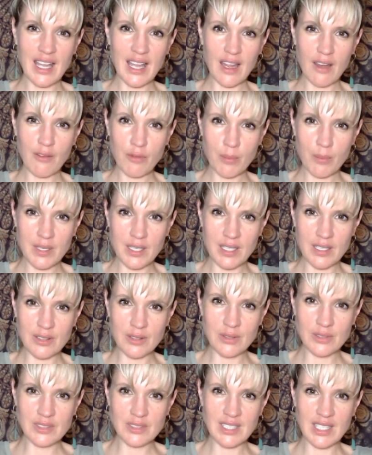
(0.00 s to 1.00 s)
everybody you
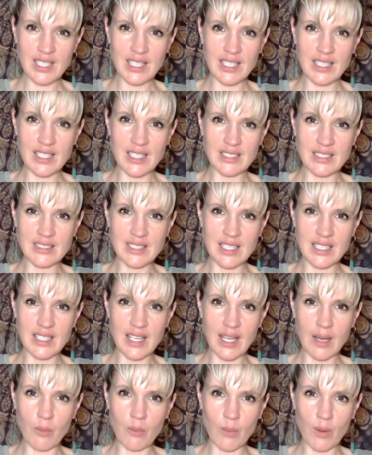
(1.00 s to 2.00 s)
see is in
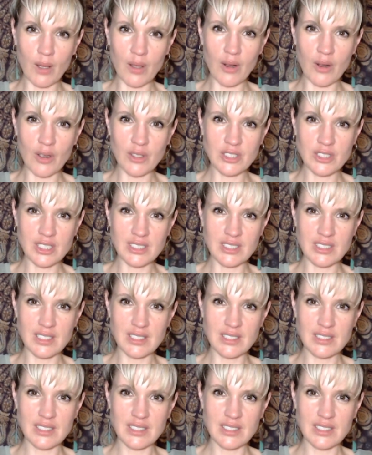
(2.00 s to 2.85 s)
that one consciousness.